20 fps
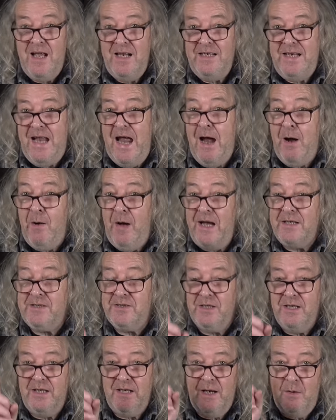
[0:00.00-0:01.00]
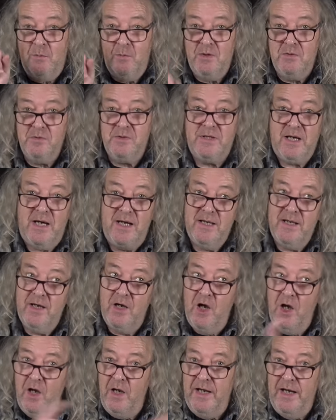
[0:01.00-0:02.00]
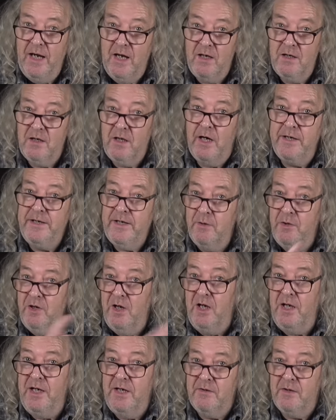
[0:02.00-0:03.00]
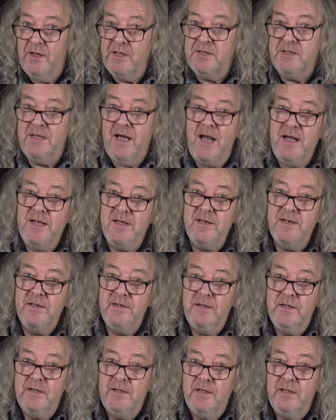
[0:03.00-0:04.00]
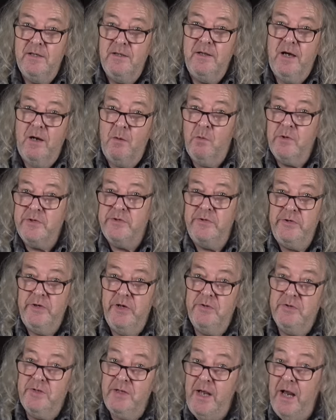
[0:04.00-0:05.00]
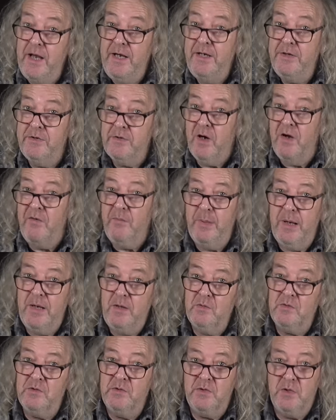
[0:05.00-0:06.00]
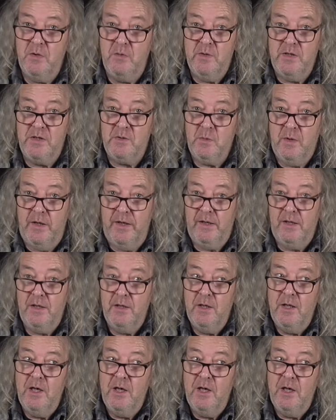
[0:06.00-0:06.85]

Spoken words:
Now, actually, I will say that earlier I said that I wasn't using any drive pedals at all this week,